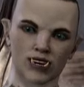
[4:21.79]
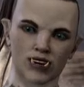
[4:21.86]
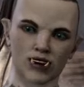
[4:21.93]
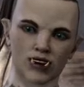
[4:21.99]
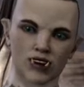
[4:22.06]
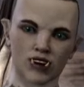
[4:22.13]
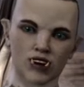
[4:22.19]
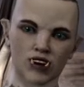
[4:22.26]

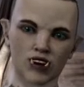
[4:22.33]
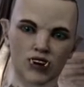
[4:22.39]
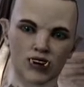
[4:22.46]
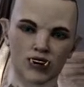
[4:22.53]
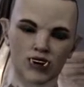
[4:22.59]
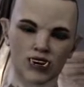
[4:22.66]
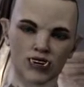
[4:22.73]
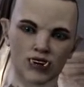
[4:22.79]
talker
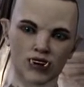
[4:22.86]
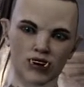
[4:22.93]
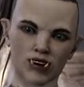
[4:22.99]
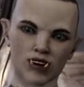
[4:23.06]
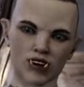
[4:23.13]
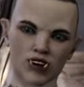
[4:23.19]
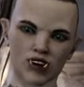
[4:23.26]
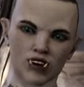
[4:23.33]
or a
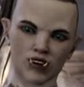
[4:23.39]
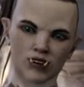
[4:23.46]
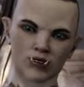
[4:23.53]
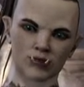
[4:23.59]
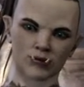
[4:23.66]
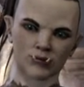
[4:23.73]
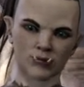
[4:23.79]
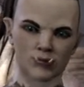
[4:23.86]
gawker.
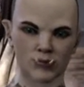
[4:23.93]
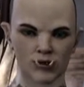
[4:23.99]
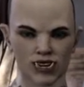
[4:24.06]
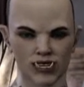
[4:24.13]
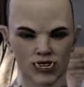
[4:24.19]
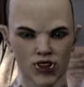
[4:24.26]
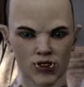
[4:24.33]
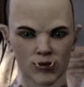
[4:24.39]

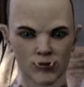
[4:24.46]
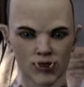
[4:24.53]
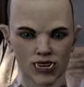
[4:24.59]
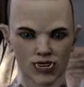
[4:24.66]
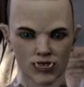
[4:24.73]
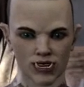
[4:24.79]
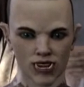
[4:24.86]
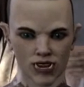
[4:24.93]
Might earn a
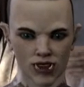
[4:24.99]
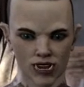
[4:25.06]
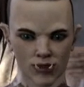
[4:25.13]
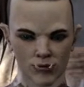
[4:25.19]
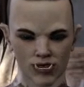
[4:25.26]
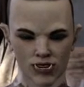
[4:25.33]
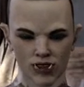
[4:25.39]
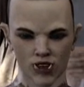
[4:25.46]
busted
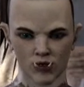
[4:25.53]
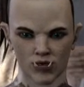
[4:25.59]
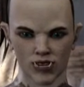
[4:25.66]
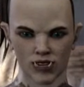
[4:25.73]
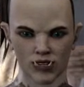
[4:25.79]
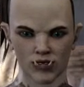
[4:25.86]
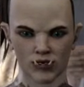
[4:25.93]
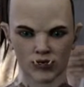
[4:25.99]
lip either
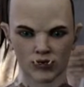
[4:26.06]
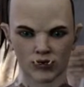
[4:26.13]
way.